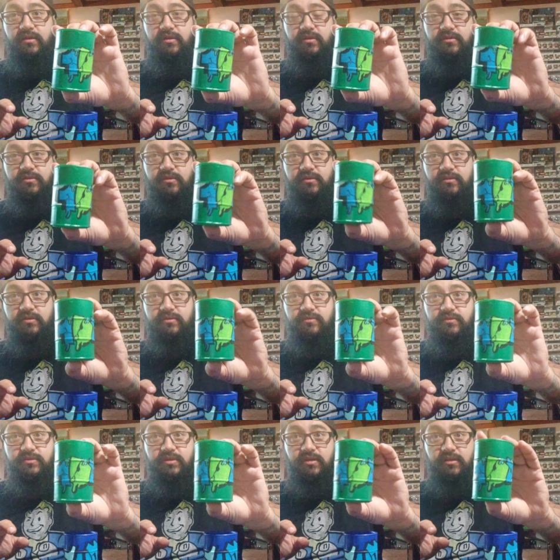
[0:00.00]
So this
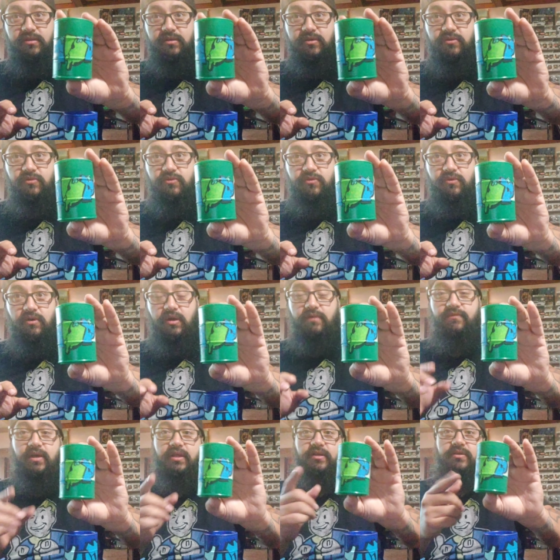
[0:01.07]
one's gonna look cool. I've
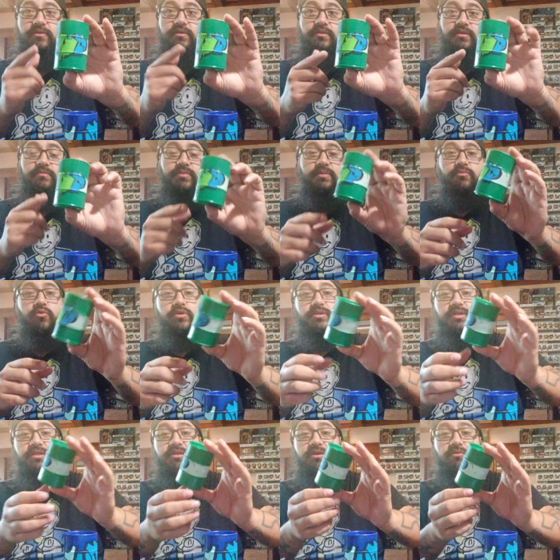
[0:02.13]
got to do a little bit more
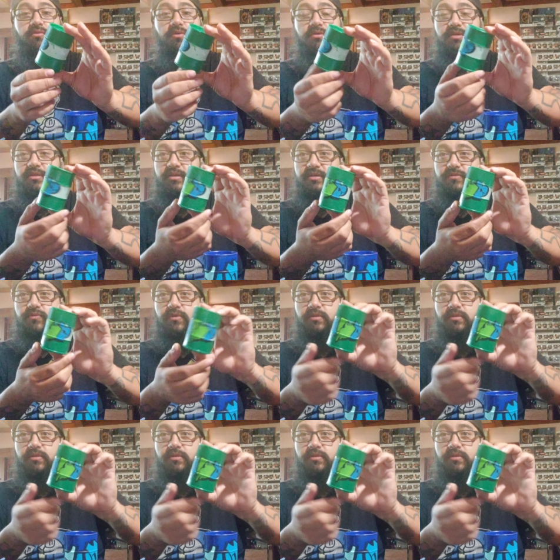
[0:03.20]
detail work to this one.